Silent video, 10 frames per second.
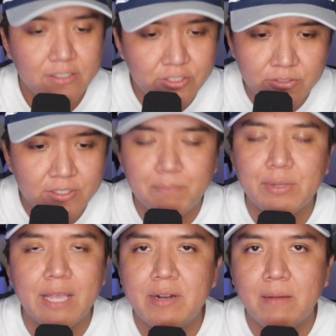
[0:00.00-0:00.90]
You could
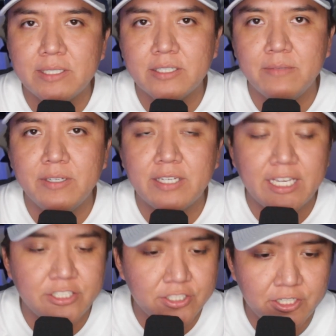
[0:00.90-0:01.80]
blame it on
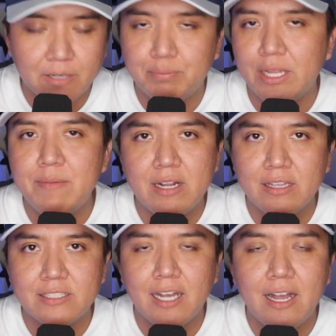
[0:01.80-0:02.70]
miscommunication. You could blame it
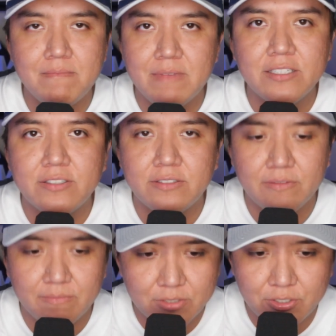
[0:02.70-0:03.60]
on the time missed
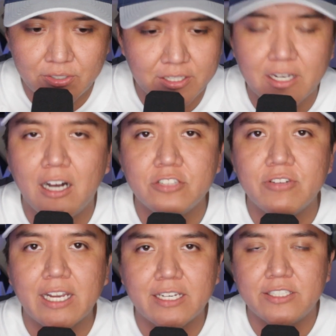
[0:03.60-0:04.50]
due to the
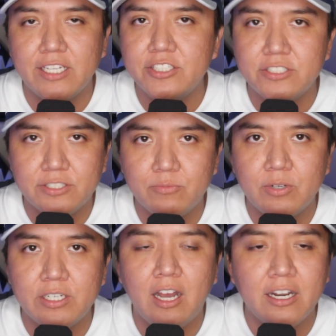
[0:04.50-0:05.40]
contract extensions and
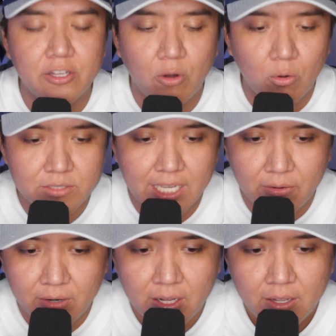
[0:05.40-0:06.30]
whatnot and the holdout.